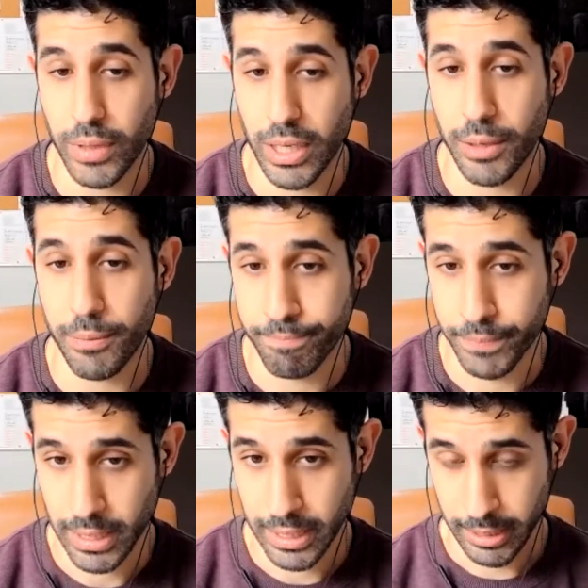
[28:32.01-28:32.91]
We have
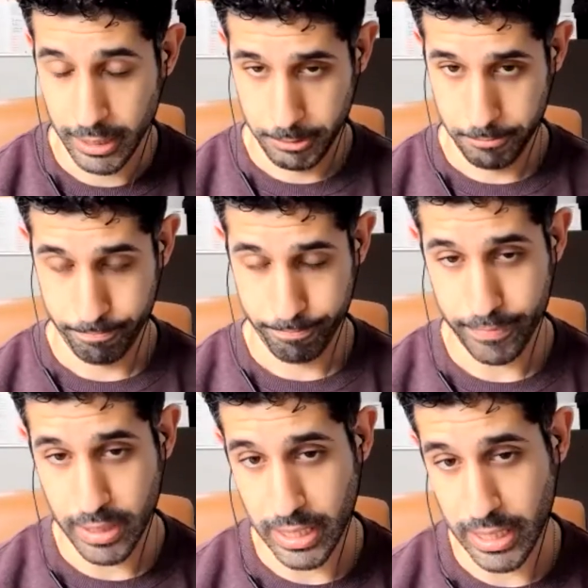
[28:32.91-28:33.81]

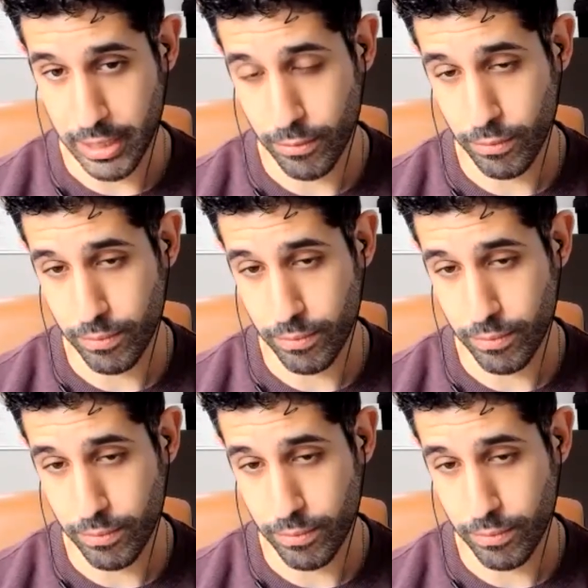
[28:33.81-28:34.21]
a